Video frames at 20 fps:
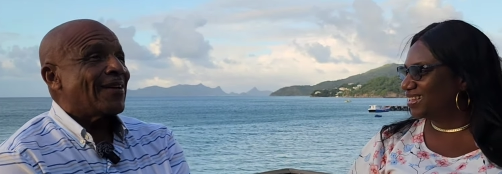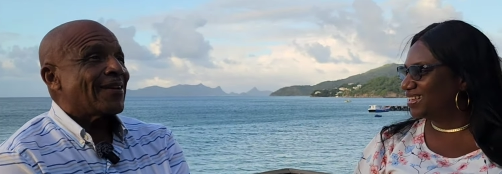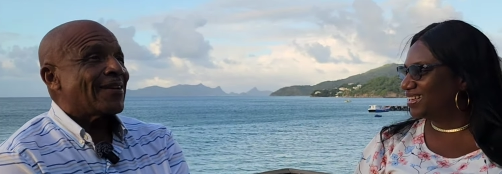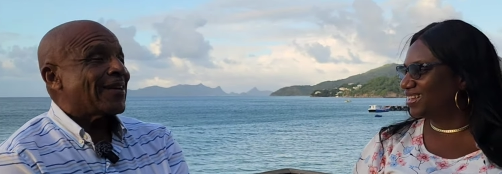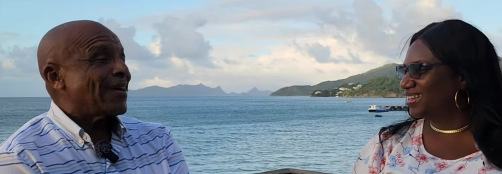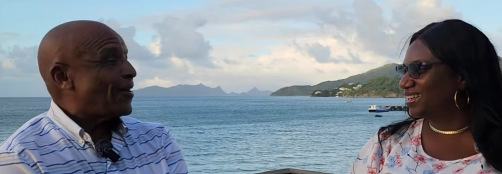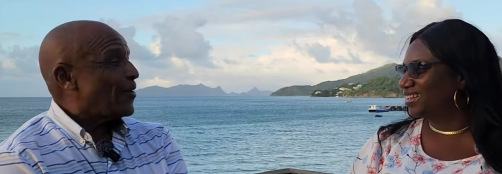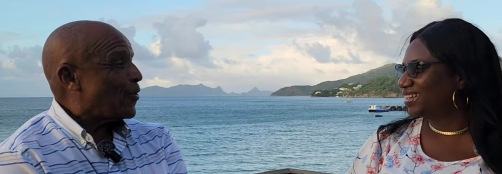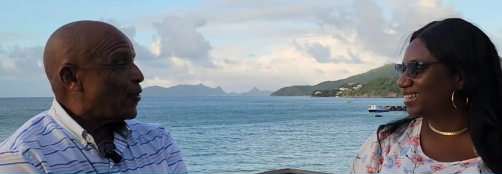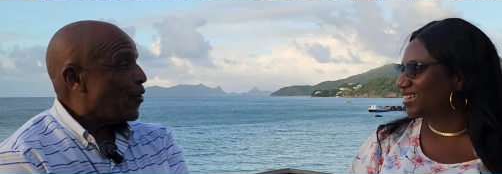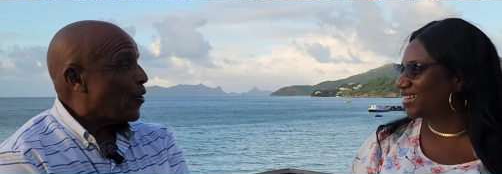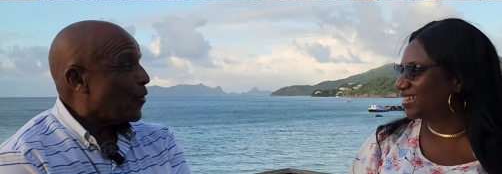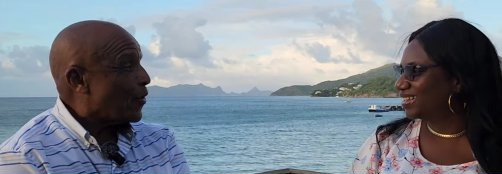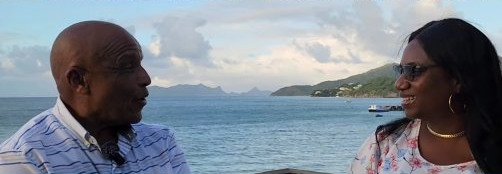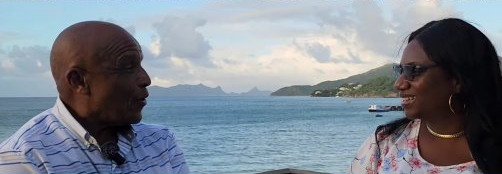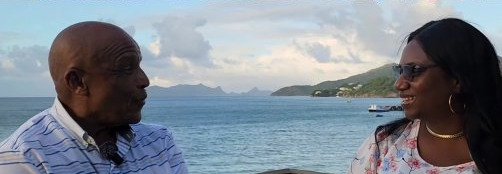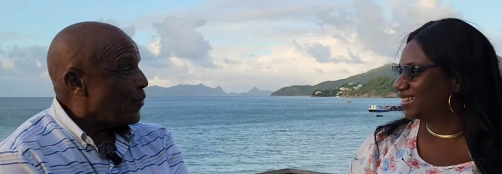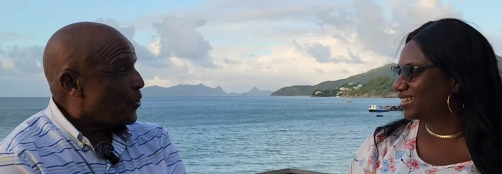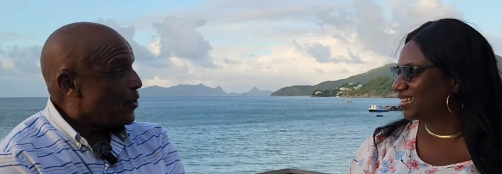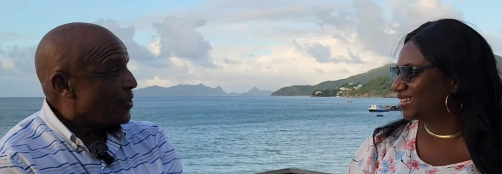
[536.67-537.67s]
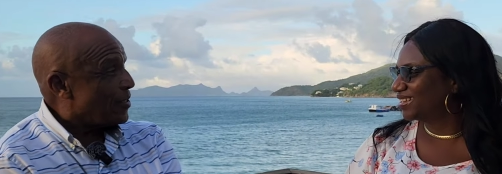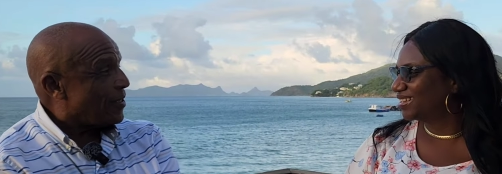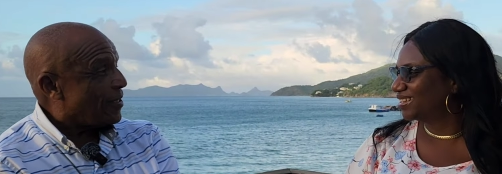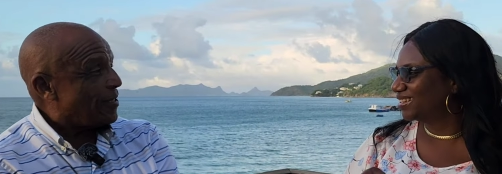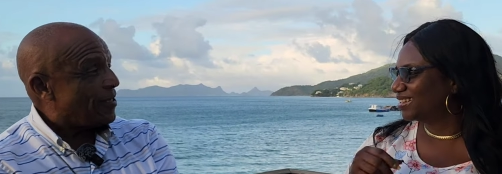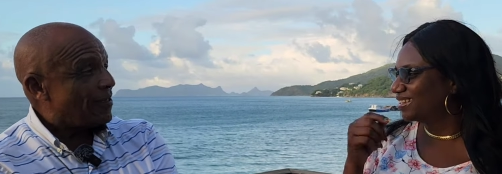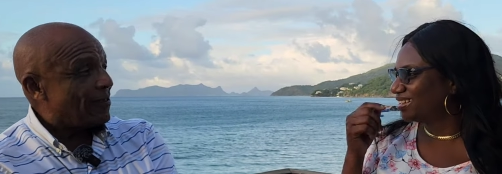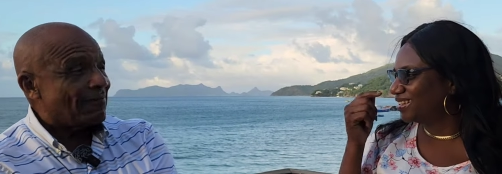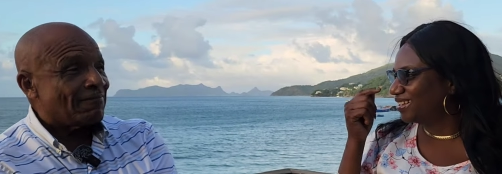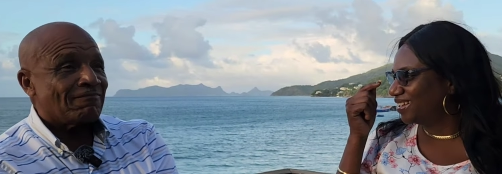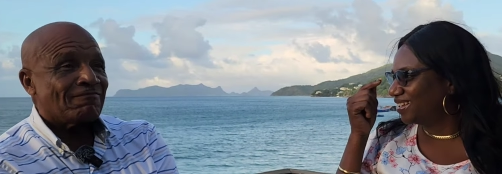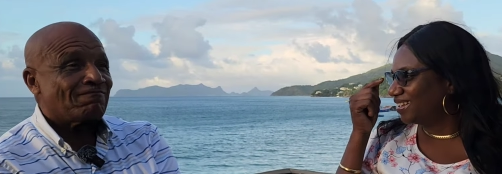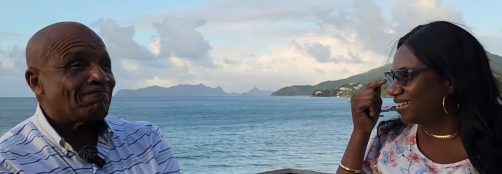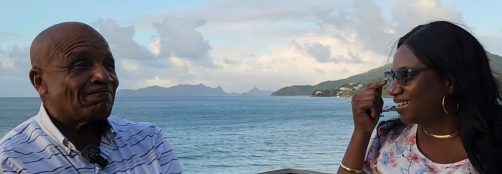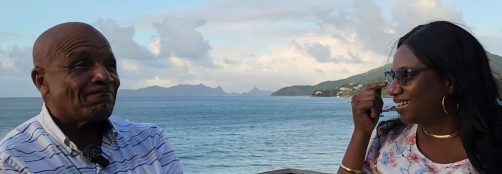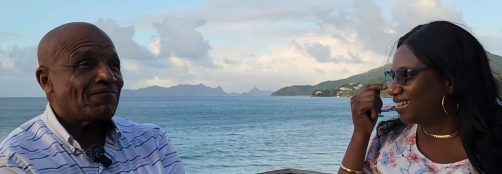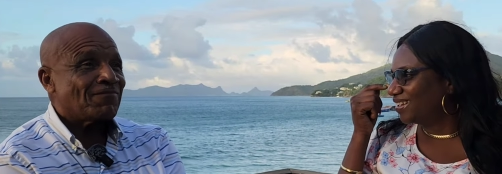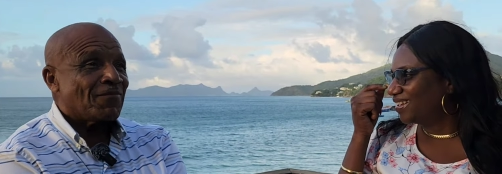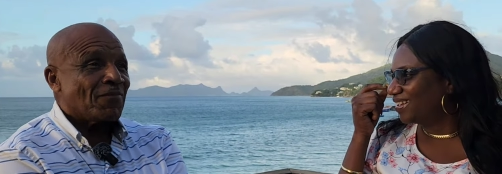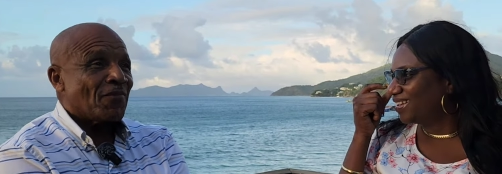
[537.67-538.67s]
Speaker 1: Carriacou community,
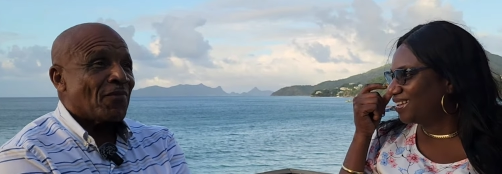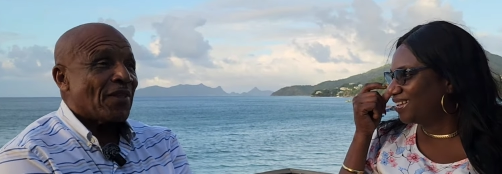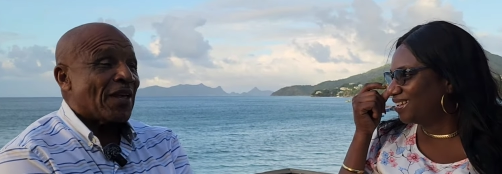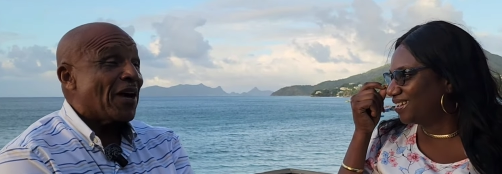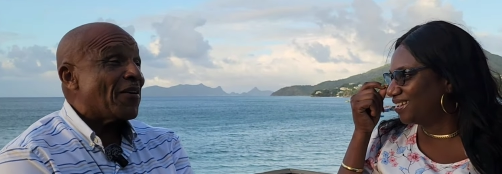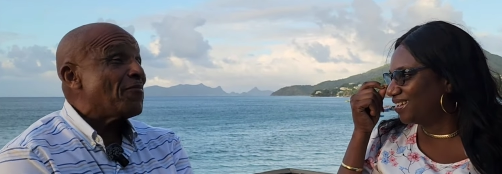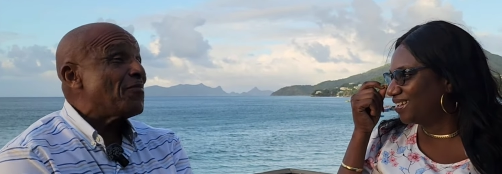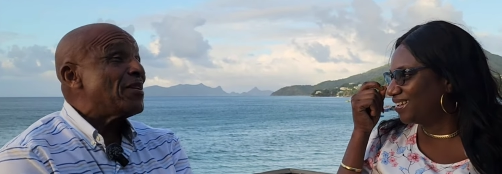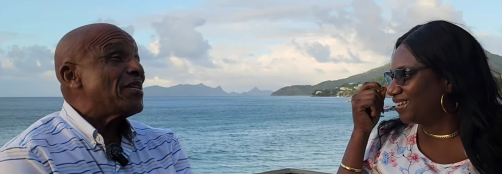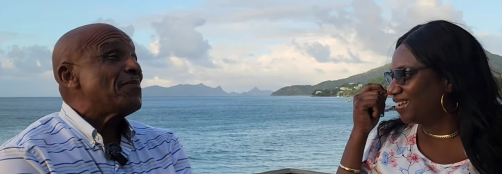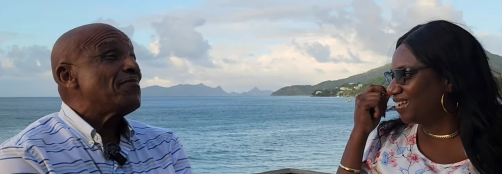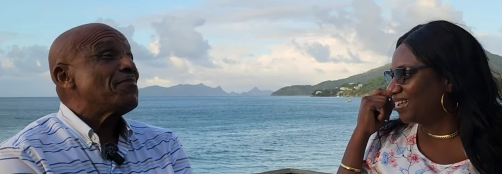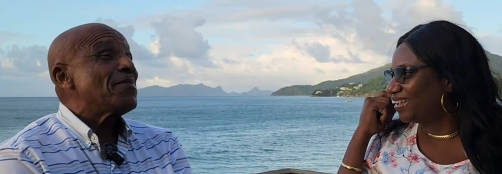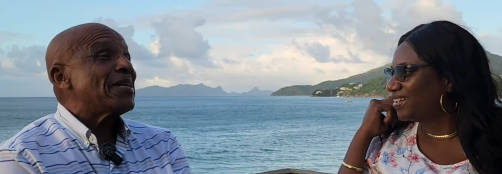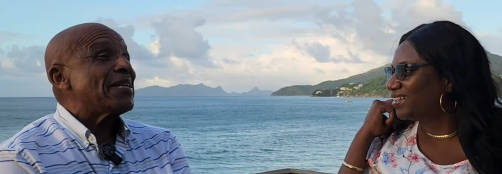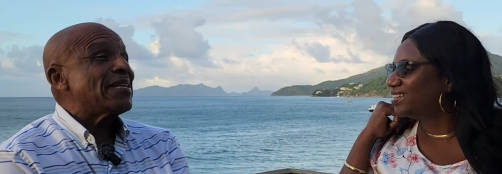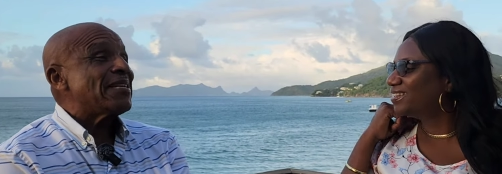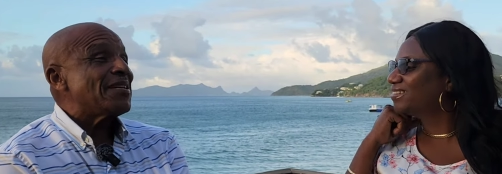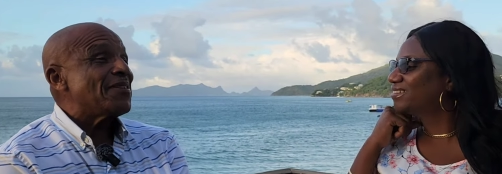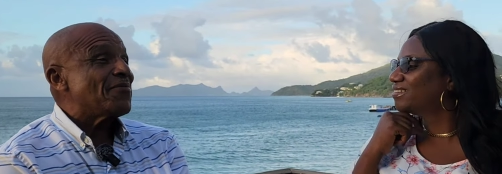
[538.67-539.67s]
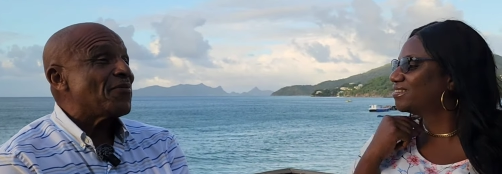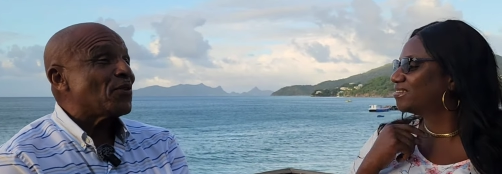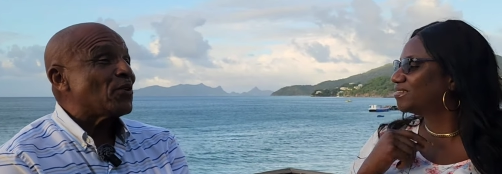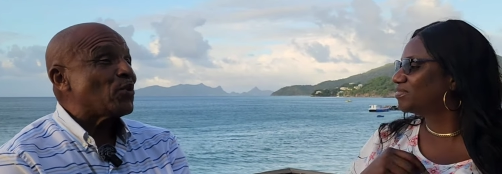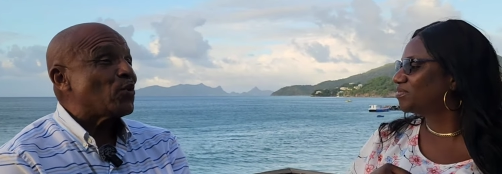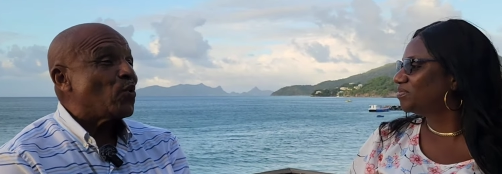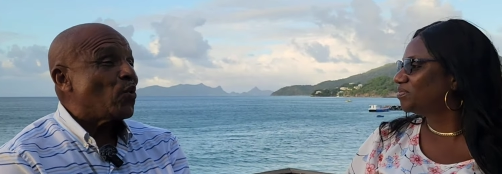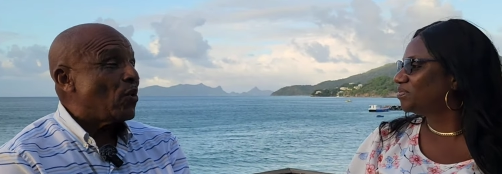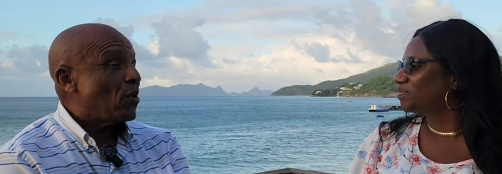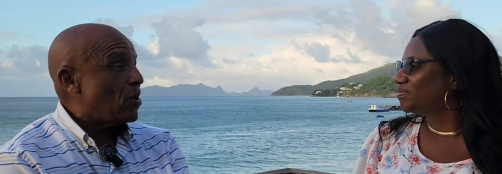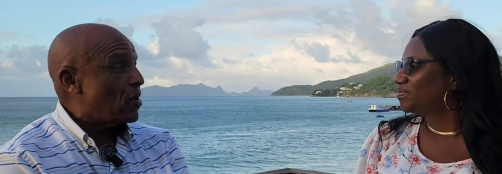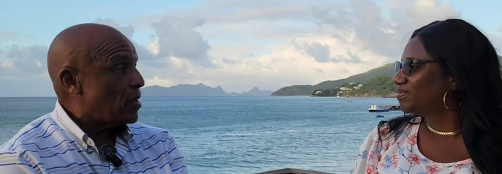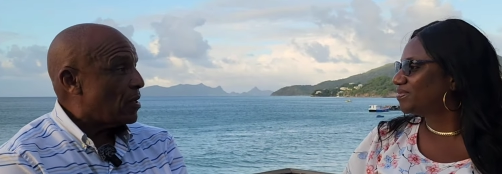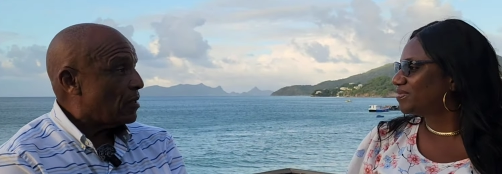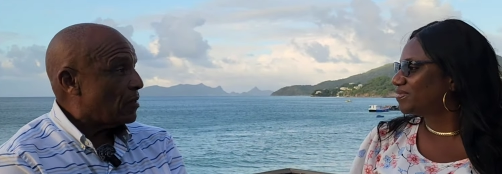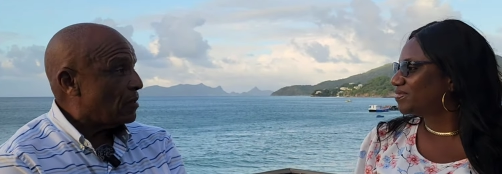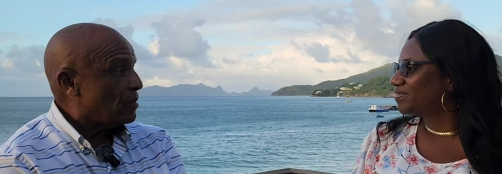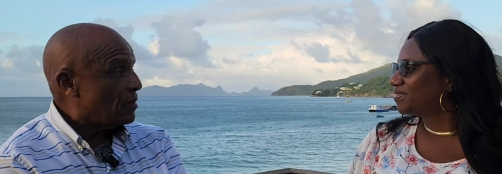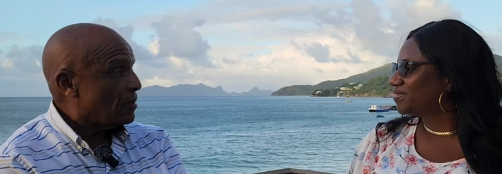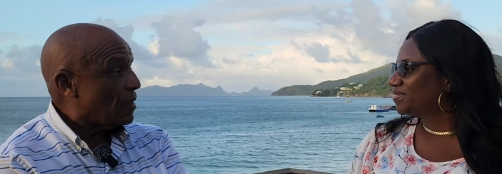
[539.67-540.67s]
I've been embedded there for too
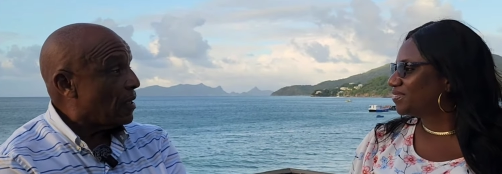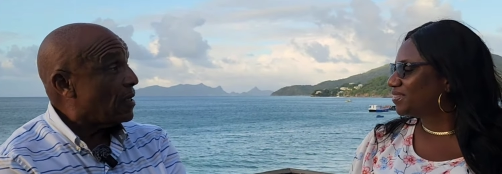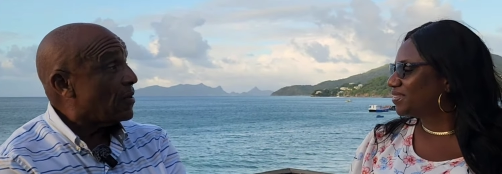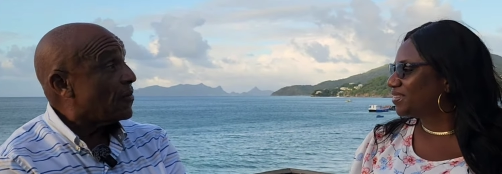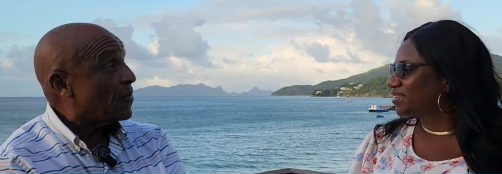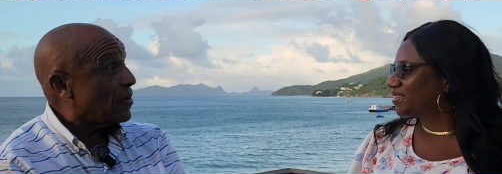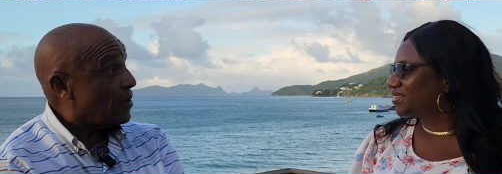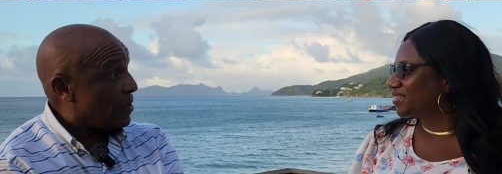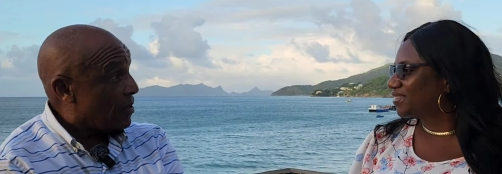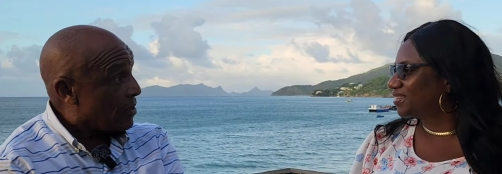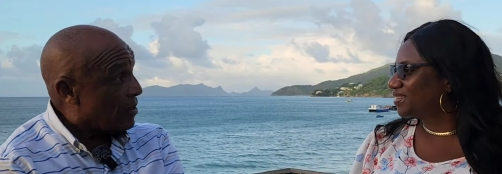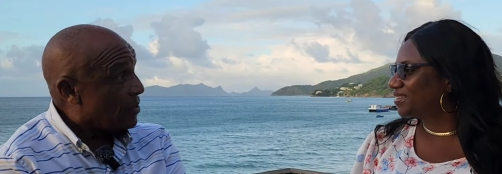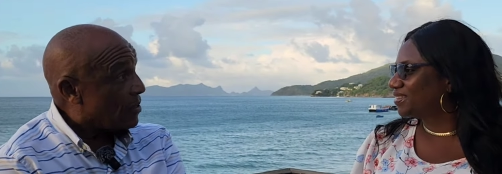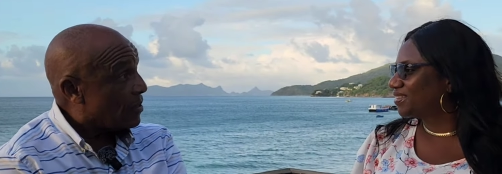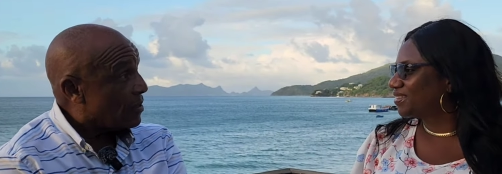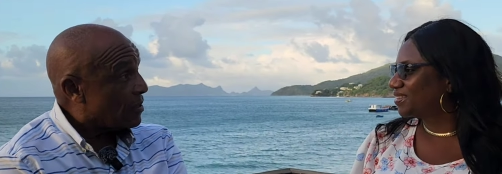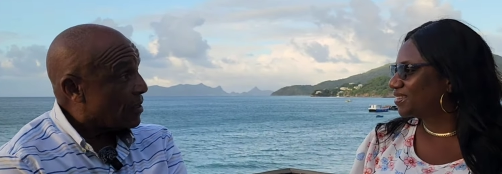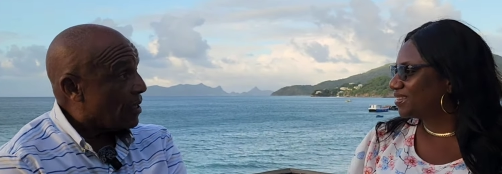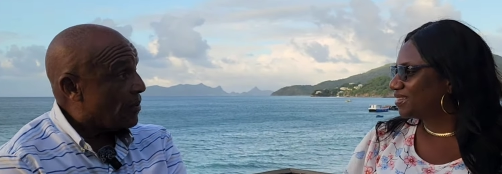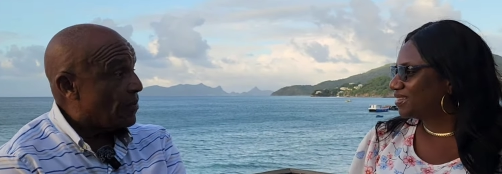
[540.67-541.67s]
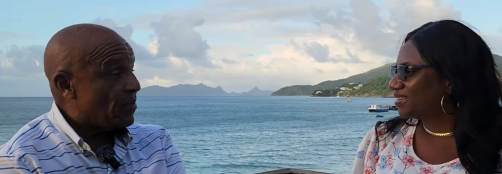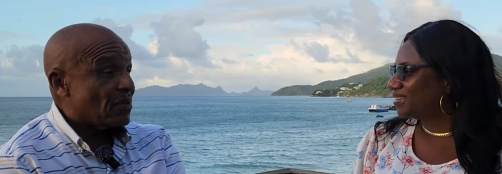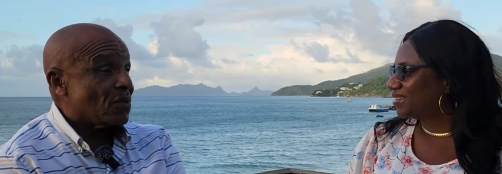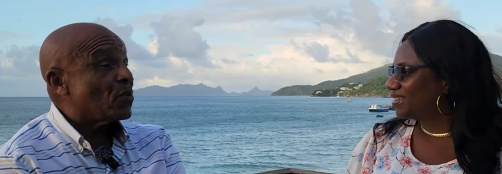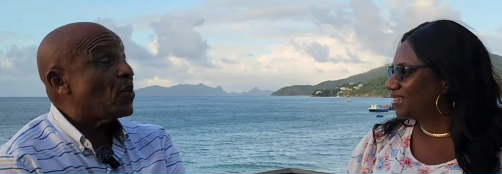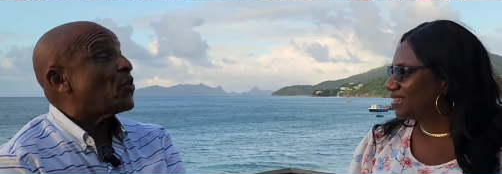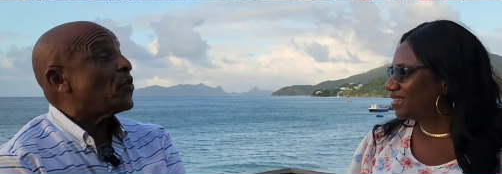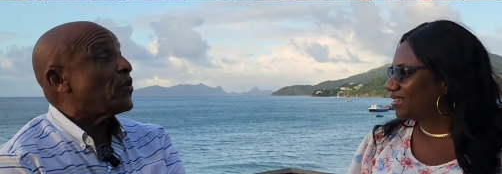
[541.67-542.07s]
long and for a long, long time. It's